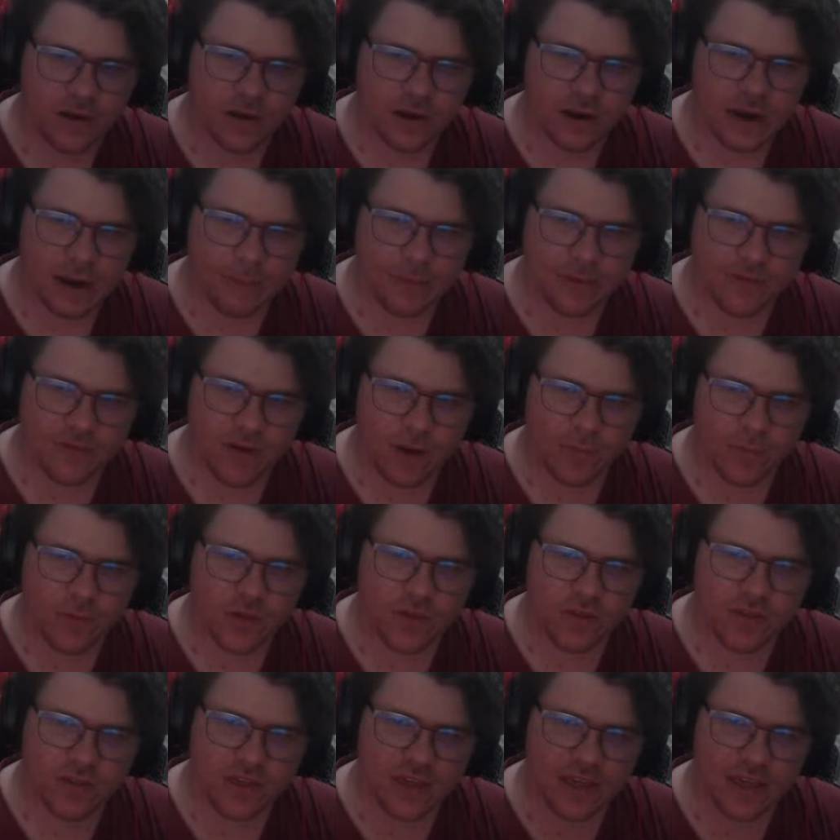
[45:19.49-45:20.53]
Couple of
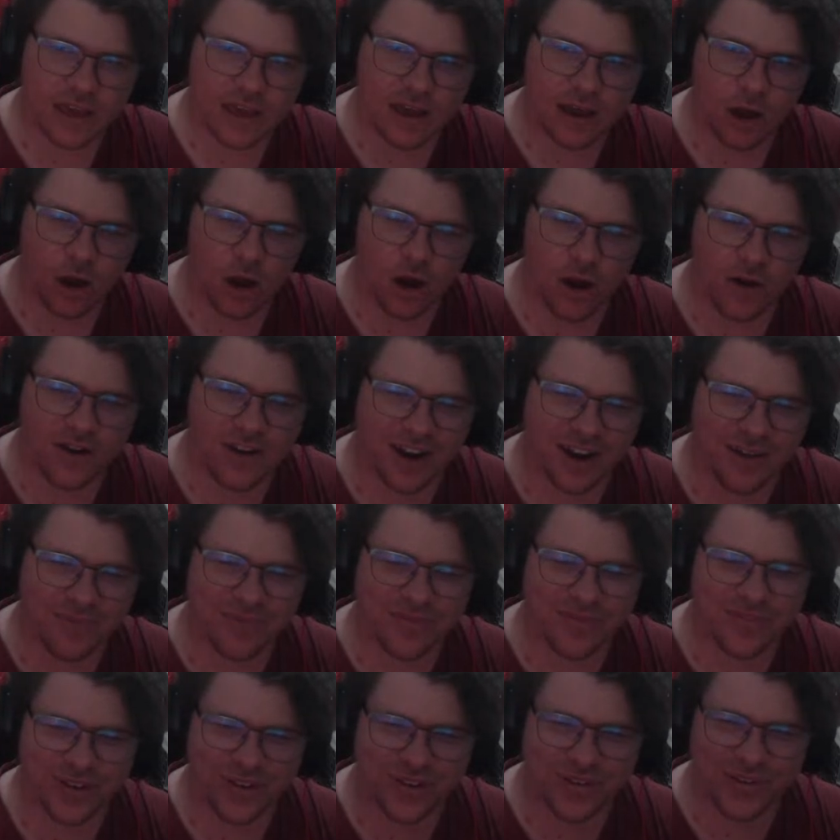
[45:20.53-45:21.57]
options here. Oh,
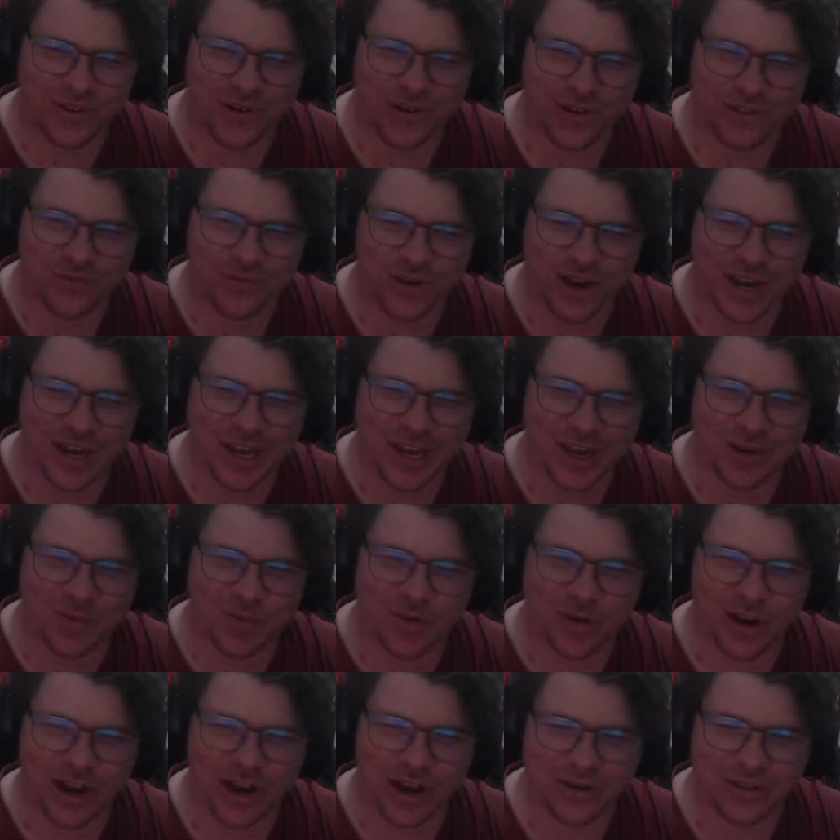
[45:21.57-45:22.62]
comes the cross. Riley
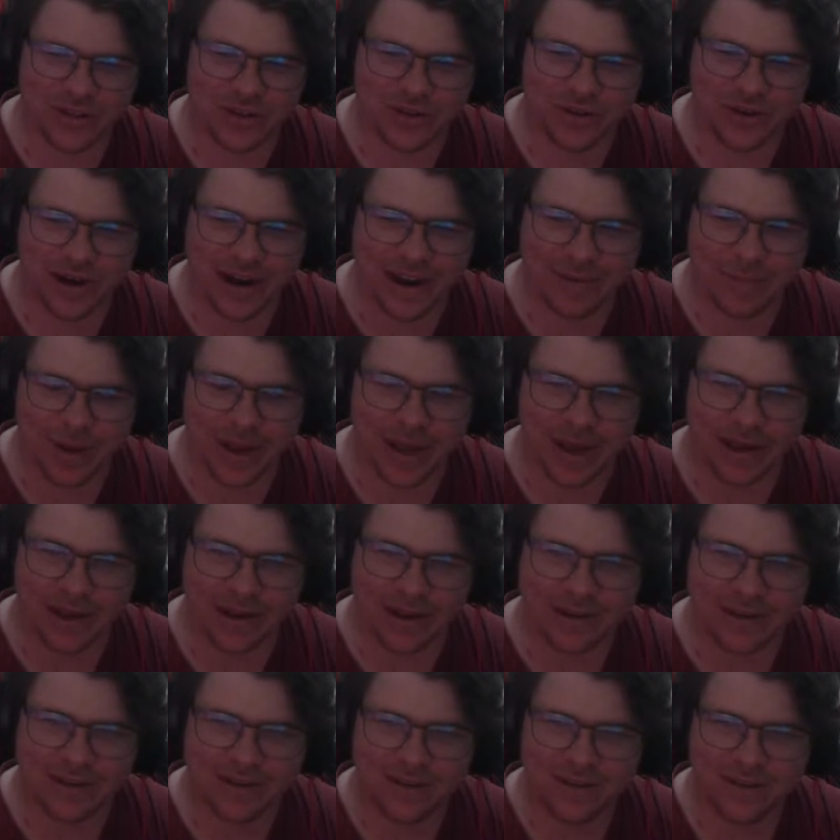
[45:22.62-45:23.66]
O'Brien with a great
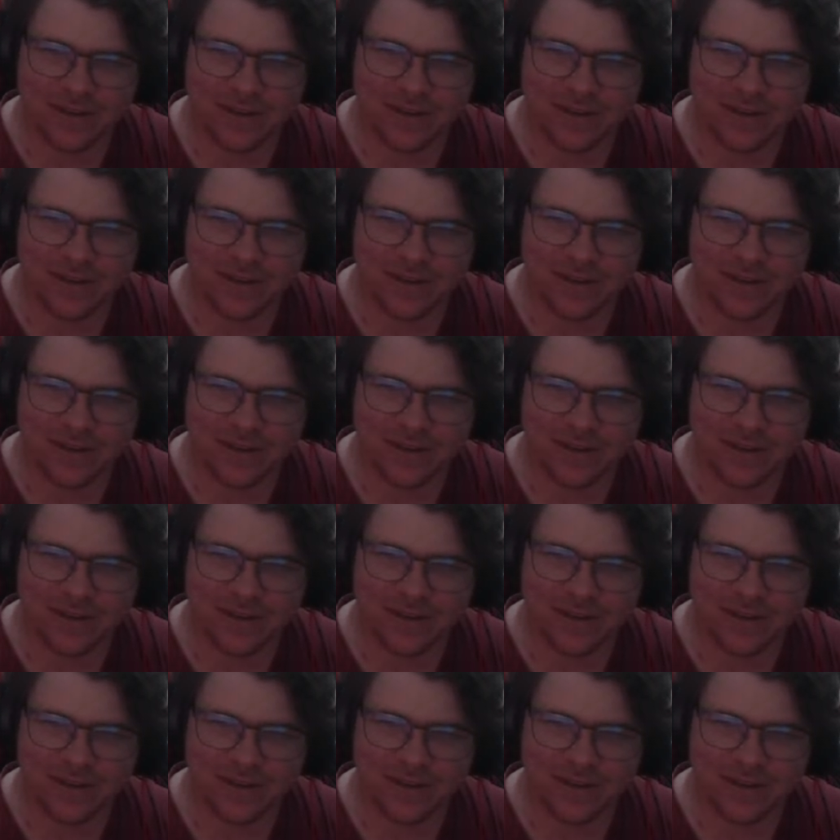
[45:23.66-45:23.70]
mark.